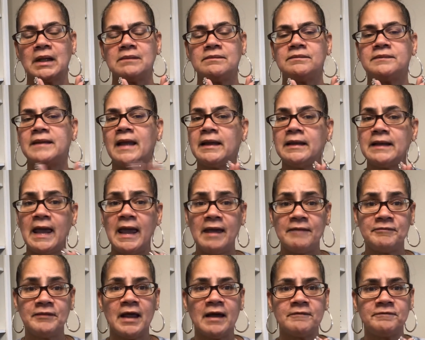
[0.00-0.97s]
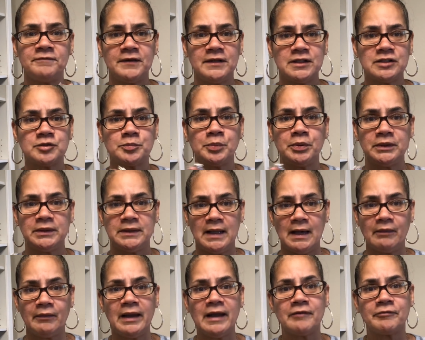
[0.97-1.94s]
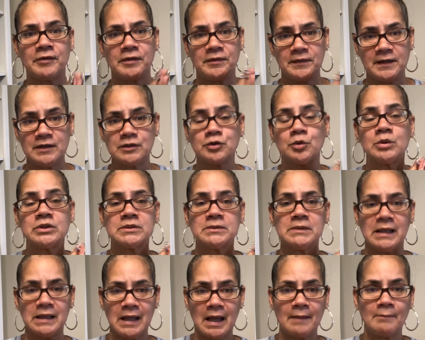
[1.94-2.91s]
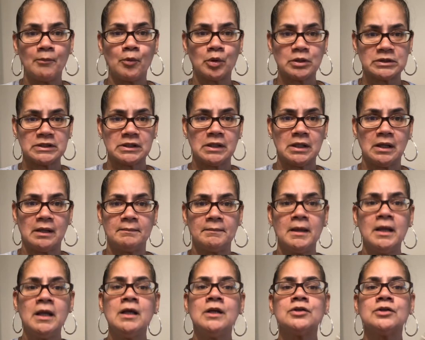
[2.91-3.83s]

they have not finished putting out everything. So it's a lot more to come.